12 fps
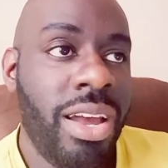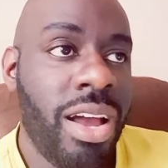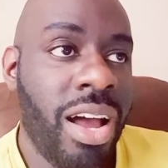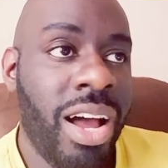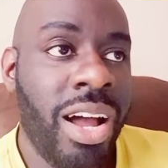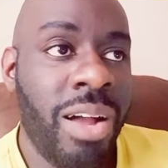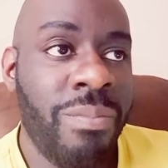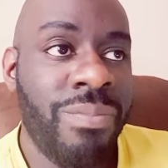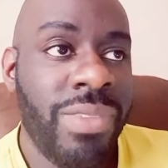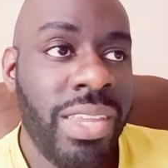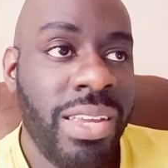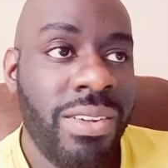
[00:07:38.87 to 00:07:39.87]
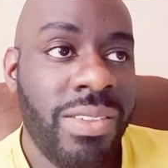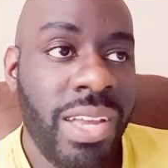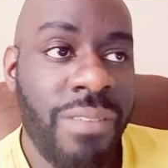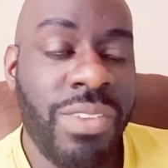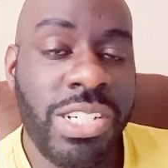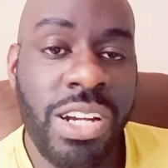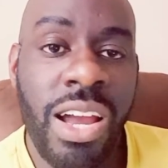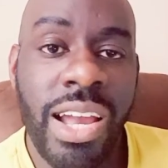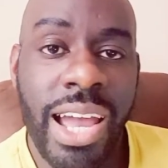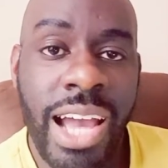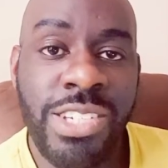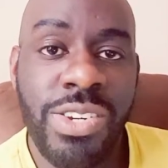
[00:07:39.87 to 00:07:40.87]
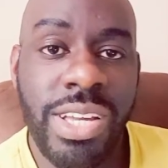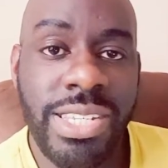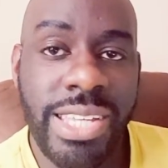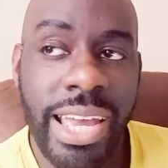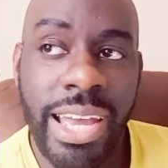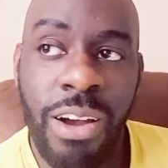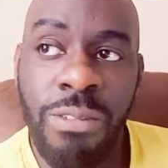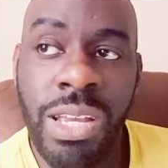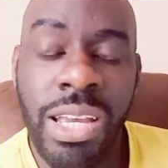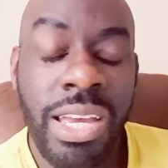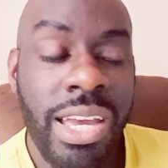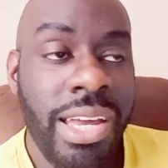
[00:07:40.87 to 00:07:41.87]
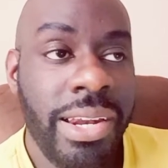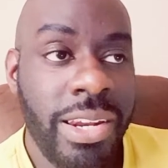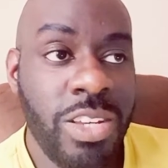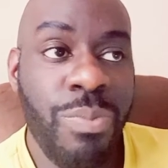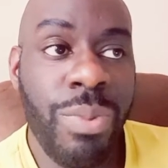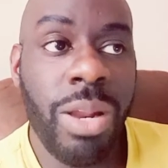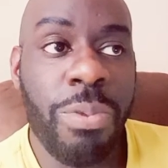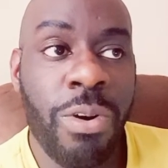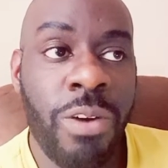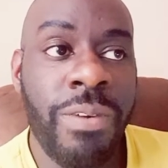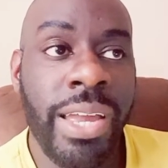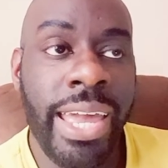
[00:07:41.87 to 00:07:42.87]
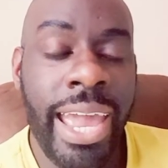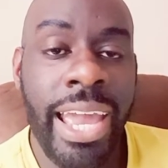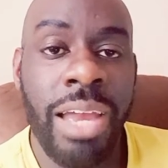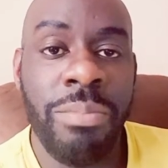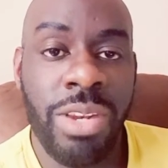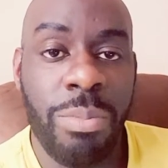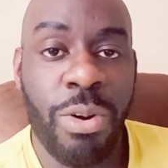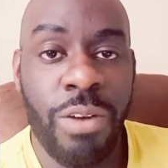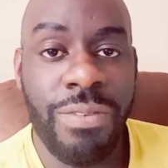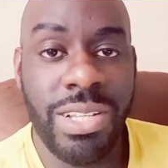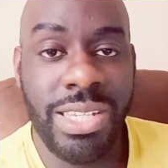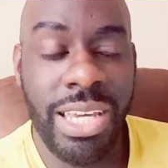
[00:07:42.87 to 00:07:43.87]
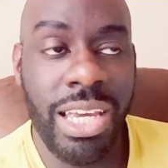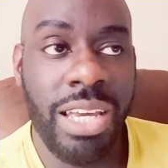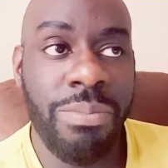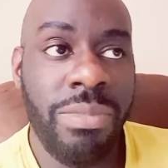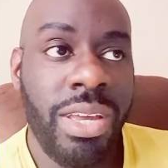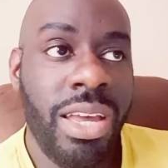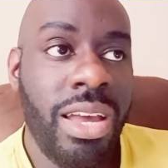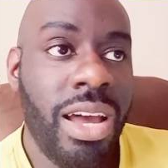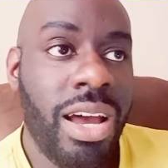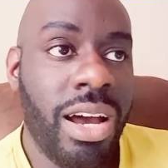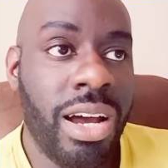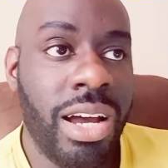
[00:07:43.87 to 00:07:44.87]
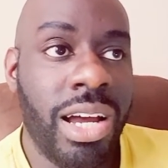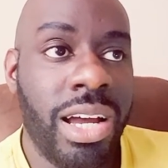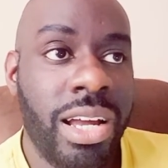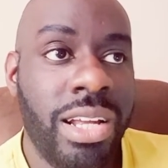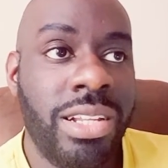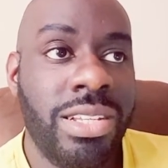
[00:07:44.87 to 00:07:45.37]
If DeShone Kizer can stay healthy, this would be the perfect game and the perfect team to